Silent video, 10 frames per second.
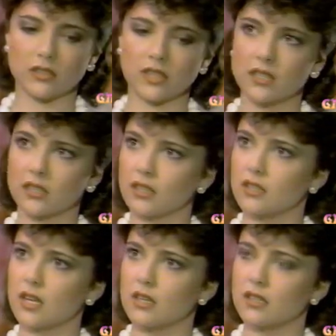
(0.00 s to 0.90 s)
but she's
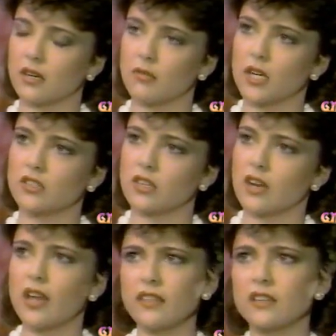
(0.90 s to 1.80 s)
leaning in that
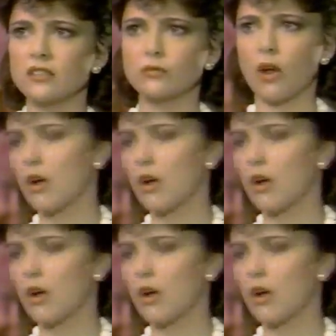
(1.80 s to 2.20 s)
direction, and I